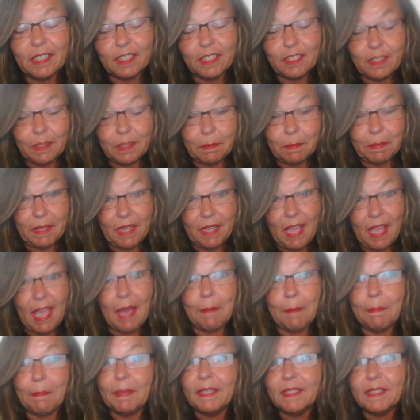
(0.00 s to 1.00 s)
It could have been
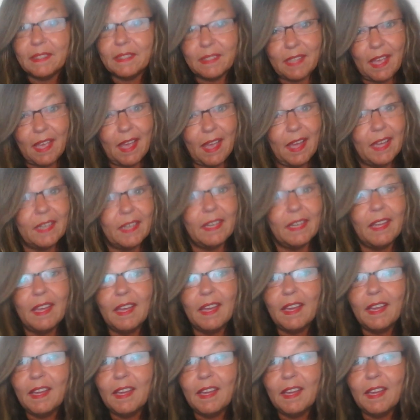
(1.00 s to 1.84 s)
happy, sad,